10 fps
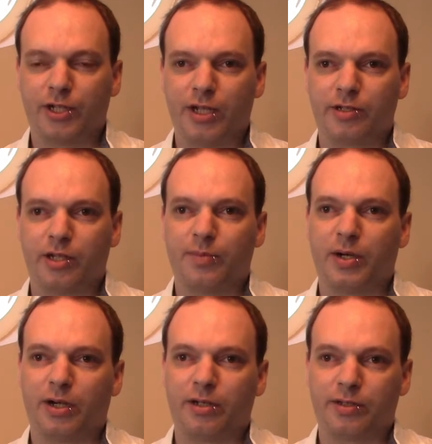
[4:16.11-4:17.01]
changed their
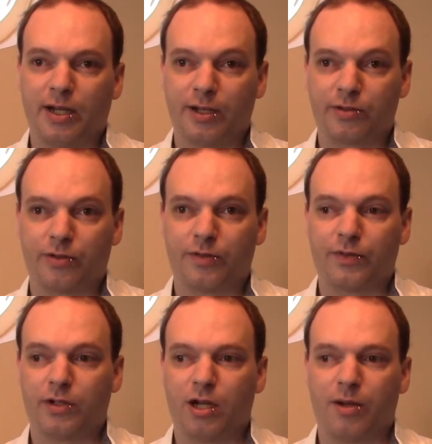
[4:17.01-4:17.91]
mind as
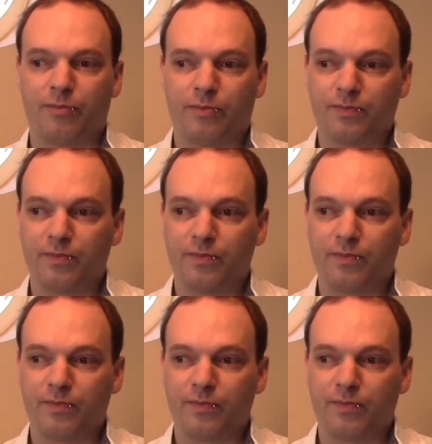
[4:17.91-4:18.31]
of um,